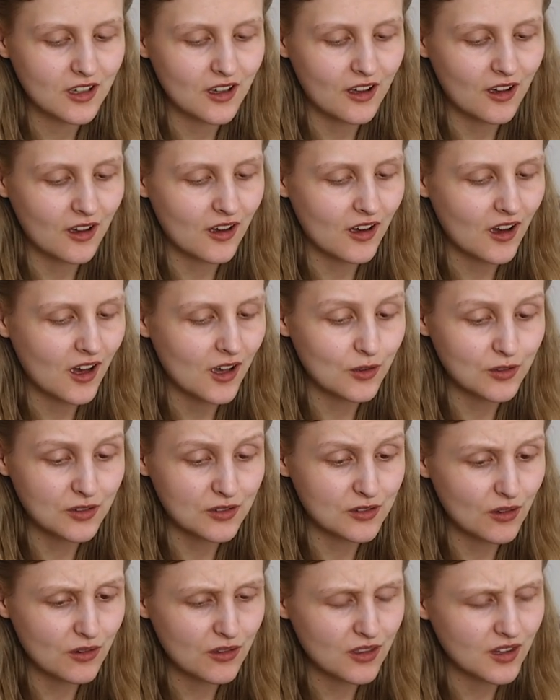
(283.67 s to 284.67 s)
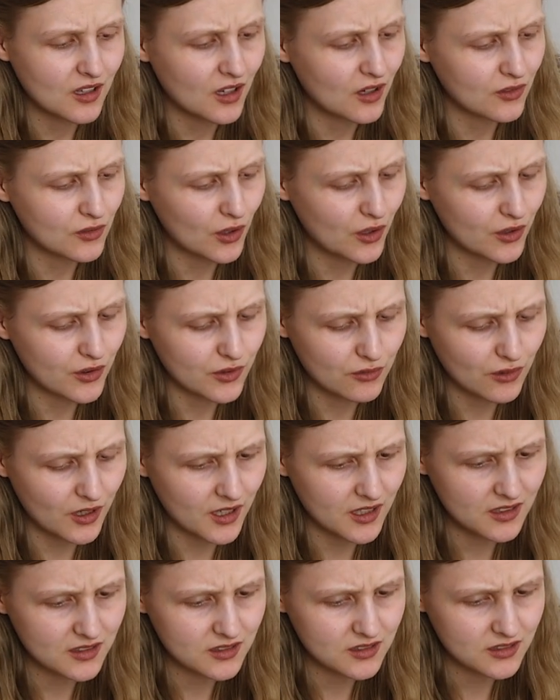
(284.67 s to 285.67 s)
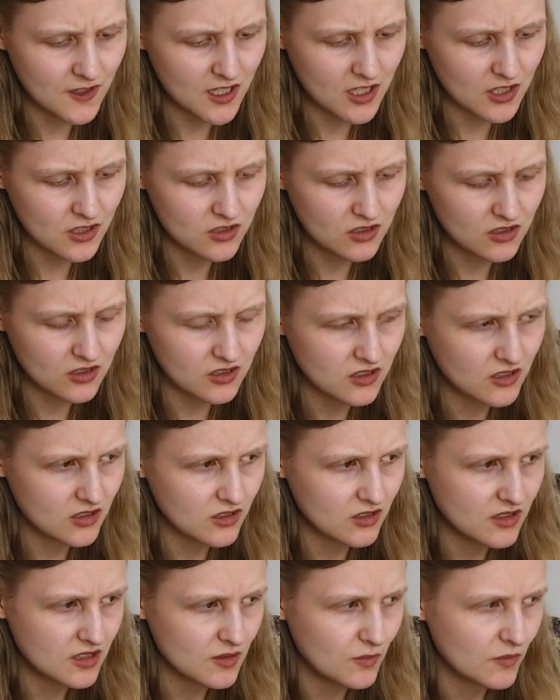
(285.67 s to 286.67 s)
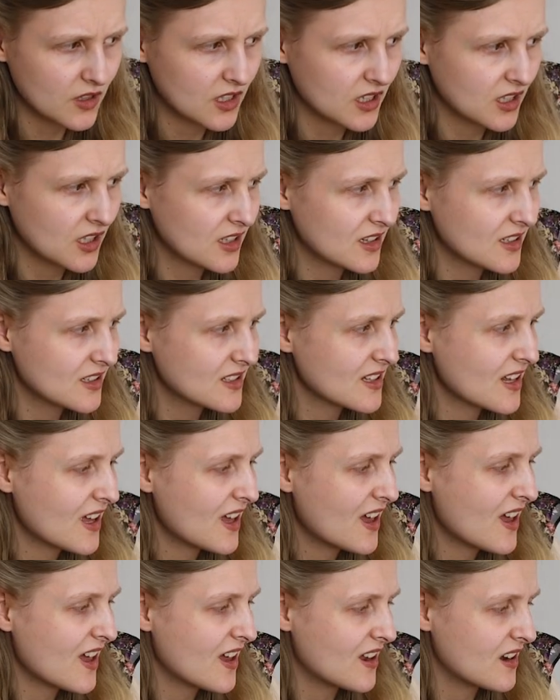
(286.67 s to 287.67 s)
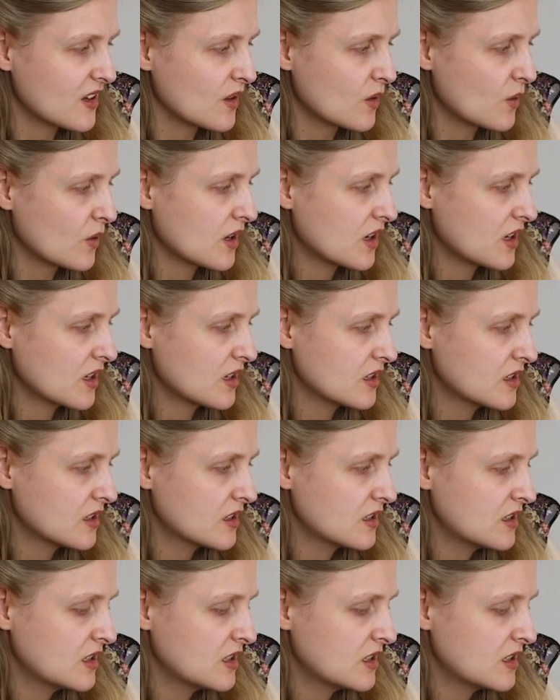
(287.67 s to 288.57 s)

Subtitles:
I also don't think I've got the right fixture to cut something like this anyway.